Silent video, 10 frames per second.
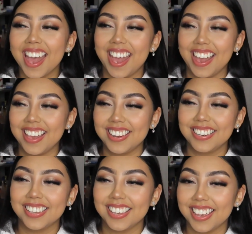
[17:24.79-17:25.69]

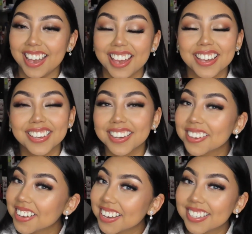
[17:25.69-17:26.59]
And
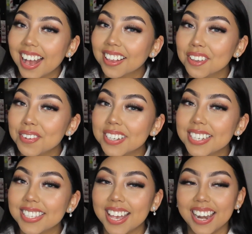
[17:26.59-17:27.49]
exactly what
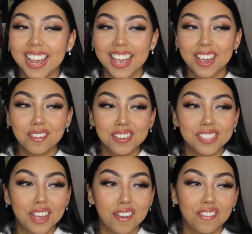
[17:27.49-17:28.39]
she said, it
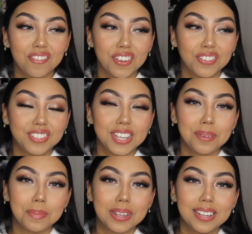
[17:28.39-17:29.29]
was
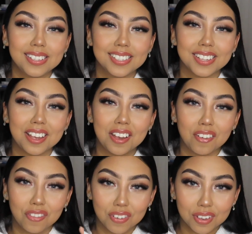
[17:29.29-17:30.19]
15 minutes
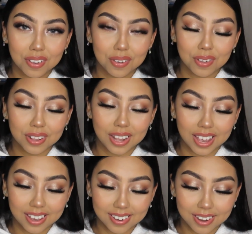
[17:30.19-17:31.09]
of
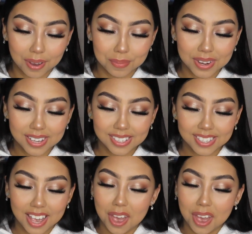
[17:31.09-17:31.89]
like numbness.